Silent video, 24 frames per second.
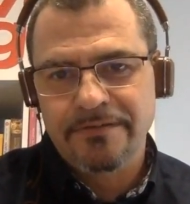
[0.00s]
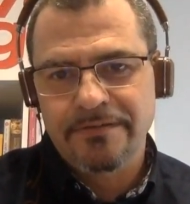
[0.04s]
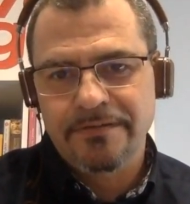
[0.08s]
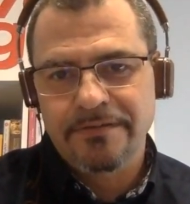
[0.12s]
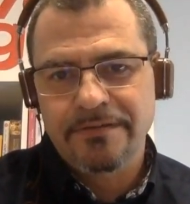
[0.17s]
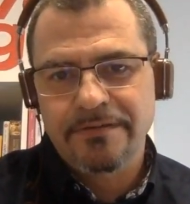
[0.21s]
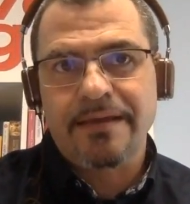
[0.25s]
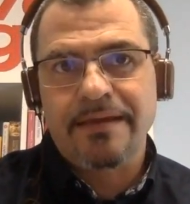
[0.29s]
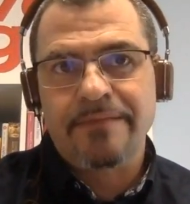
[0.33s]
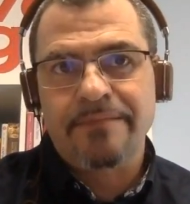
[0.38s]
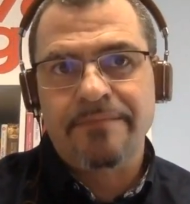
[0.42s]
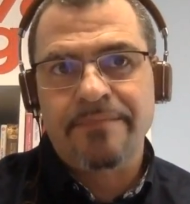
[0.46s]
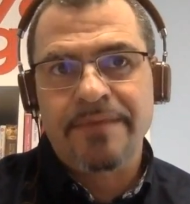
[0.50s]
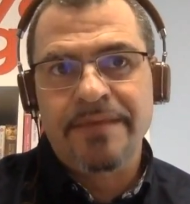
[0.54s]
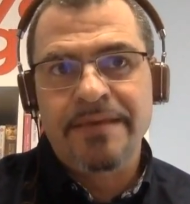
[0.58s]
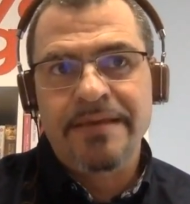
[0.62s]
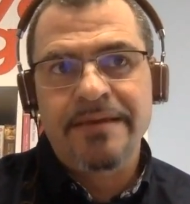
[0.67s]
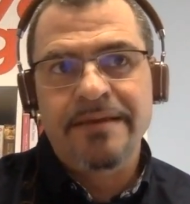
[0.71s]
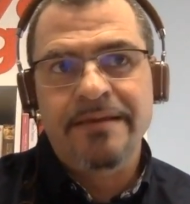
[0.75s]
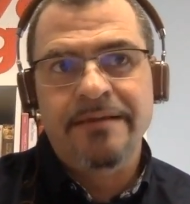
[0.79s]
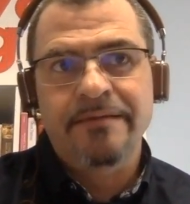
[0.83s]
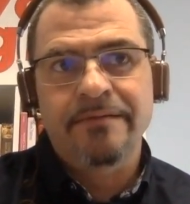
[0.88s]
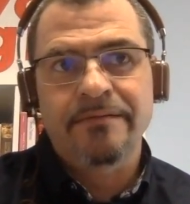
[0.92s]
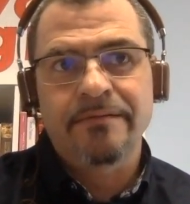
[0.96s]
and
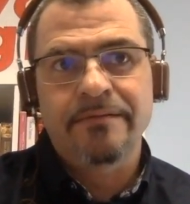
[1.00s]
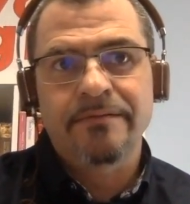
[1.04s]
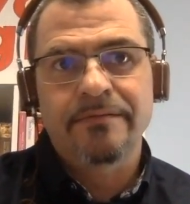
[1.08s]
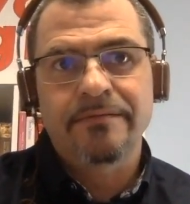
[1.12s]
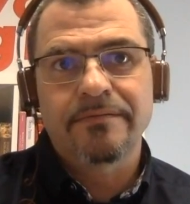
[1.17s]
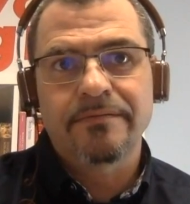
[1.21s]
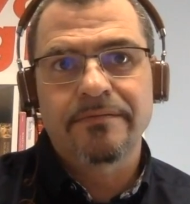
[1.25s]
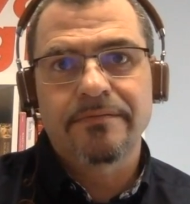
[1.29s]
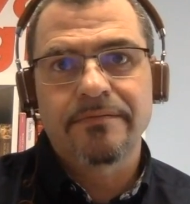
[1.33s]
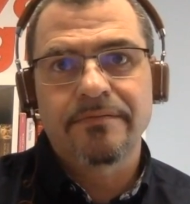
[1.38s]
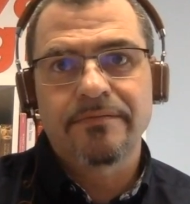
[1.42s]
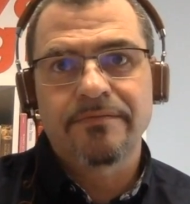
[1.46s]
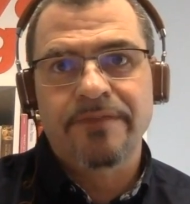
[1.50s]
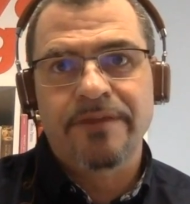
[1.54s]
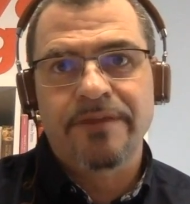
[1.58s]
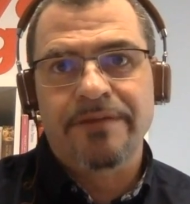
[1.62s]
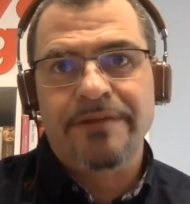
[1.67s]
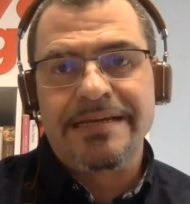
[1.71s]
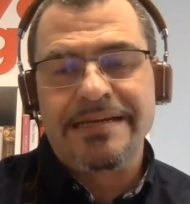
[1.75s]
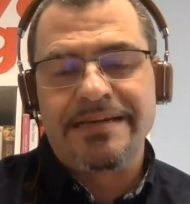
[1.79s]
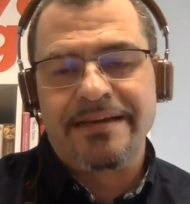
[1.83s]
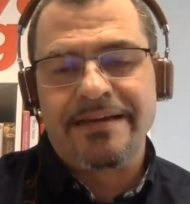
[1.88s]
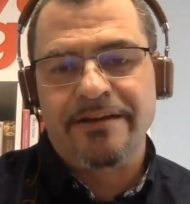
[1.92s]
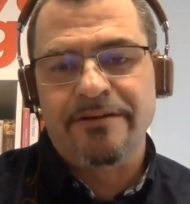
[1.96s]
being very
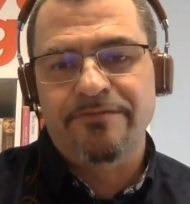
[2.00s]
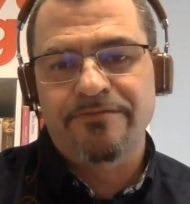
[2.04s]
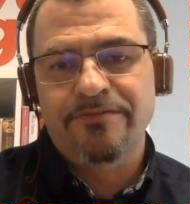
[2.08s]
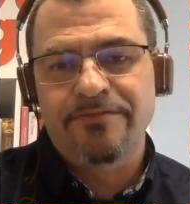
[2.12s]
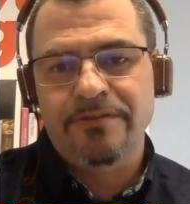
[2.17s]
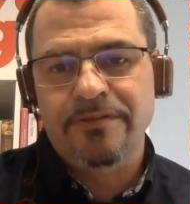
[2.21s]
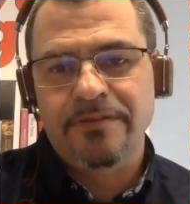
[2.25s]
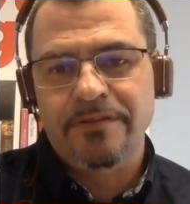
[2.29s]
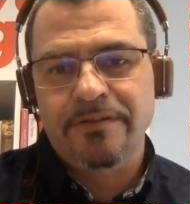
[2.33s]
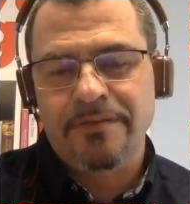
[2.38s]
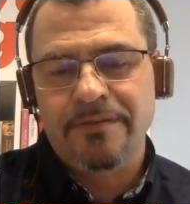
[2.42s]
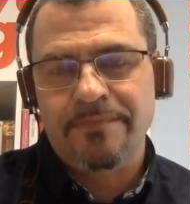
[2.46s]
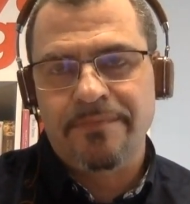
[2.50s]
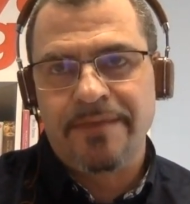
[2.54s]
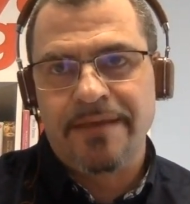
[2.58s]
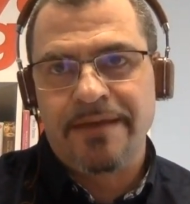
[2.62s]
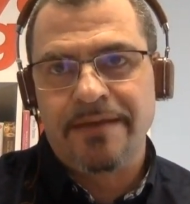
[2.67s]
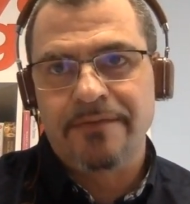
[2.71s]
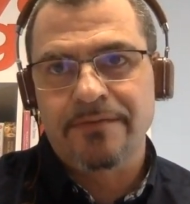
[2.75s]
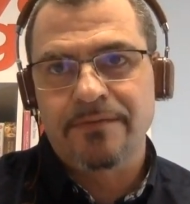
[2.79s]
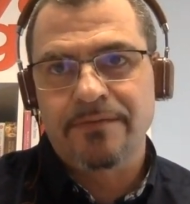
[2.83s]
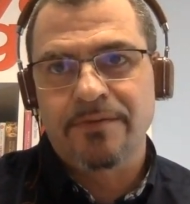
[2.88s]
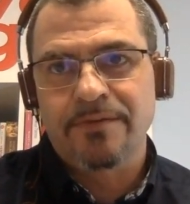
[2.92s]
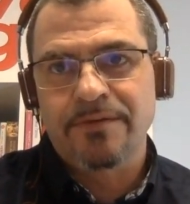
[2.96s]
careful about
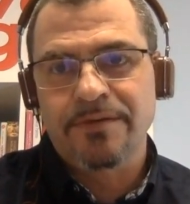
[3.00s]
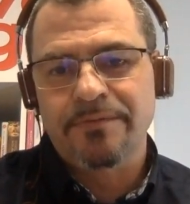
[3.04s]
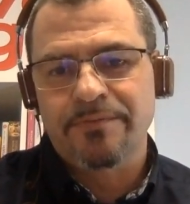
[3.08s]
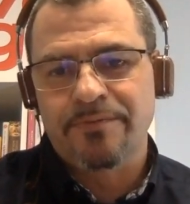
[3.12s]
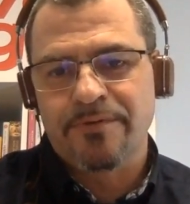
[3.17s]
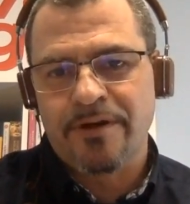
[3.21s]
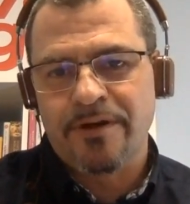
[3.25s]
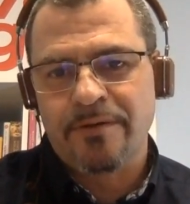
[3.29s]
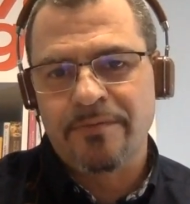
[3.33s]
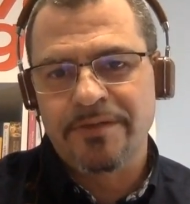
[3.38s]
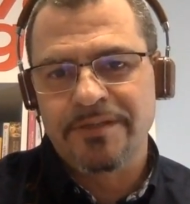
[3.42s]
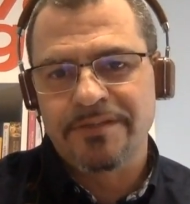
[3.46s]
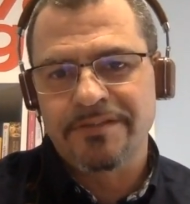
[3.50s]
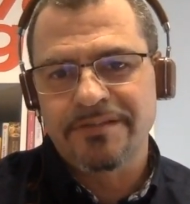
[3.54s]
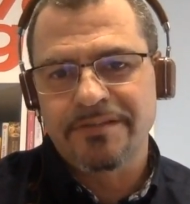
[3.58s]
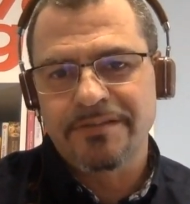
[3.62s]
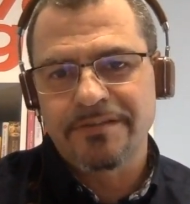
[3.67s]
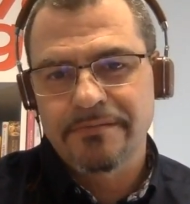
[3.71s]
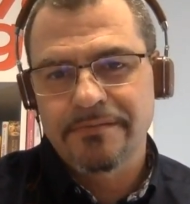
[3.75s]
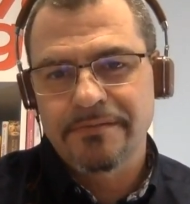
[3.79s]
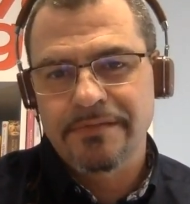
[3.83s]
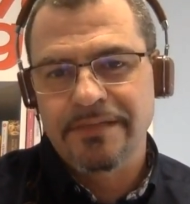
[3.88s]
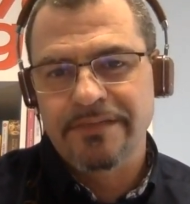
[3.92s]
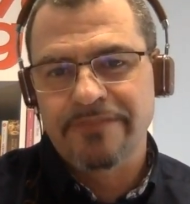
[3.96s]
what you promised
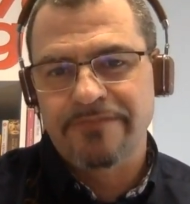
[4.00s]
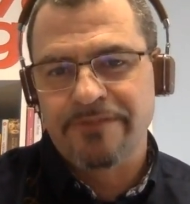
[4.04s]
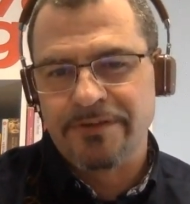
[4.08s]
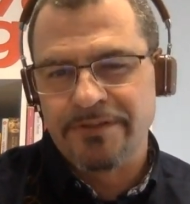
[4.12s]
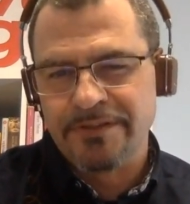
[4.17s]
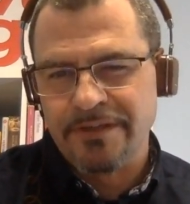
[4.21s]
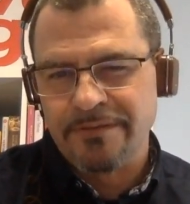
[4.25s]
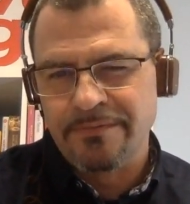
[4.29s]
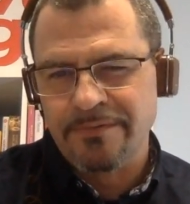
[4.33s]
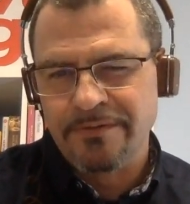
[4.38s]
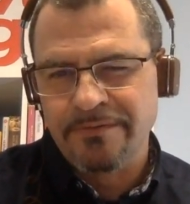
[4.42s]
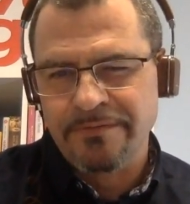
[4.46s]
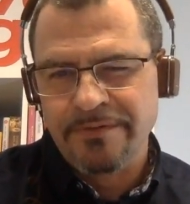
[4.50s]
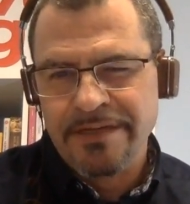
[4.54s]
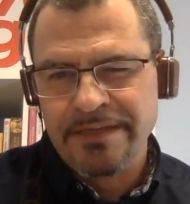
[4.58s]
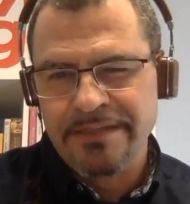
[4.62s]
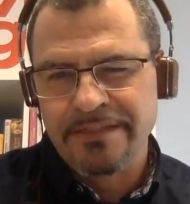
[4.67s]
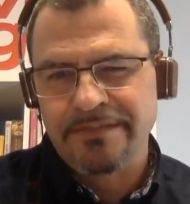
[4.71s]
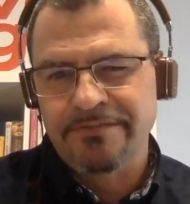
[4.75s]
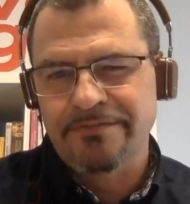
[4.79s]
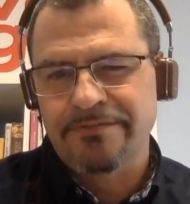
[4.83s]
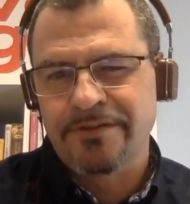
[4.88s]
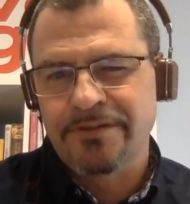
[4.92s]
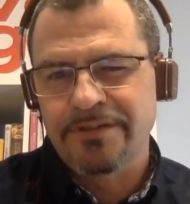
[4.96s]
in the first couple of weeks and
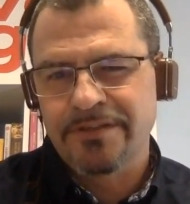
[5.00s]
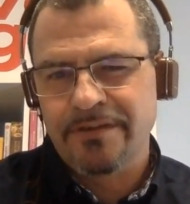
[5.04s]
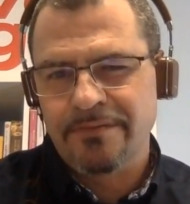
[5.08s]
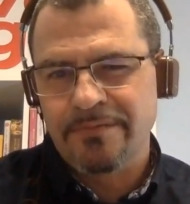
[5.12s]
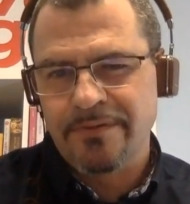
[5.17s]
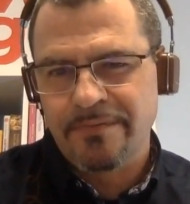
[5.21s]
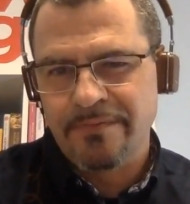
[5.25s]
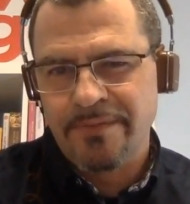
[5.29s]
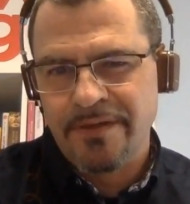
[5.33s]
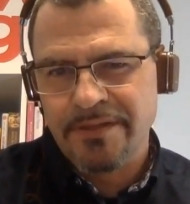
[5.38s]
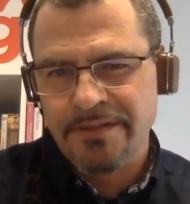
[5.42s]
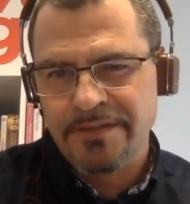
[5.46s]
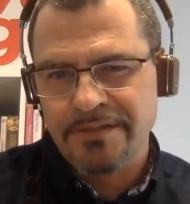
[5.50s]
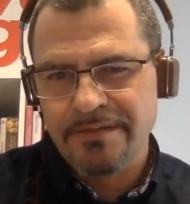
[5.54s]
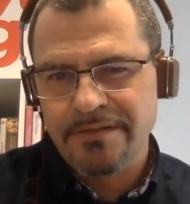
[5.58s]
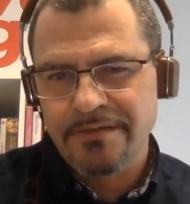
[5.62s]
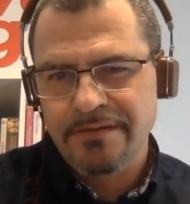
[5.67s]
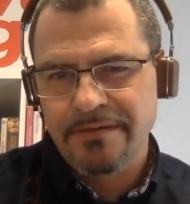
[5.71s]
first couple of months.